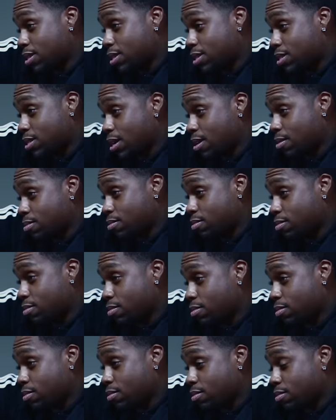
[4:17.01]
just
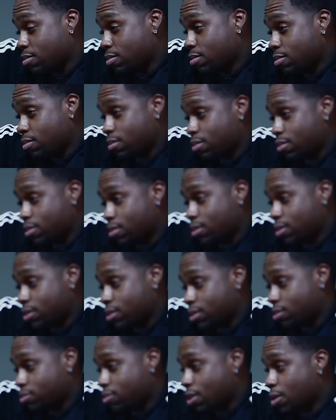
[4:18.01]
something to
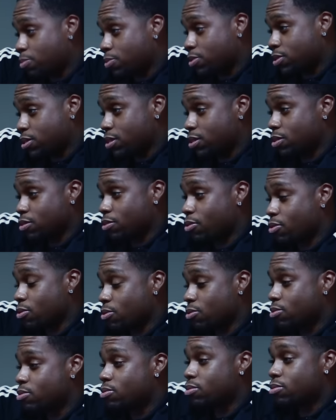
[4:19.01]
just represent the
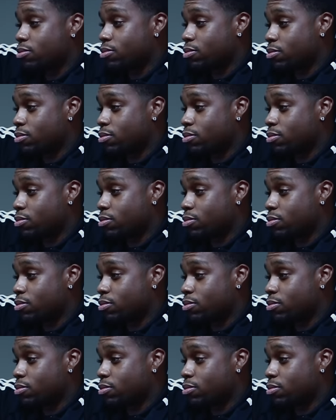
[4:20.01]
crew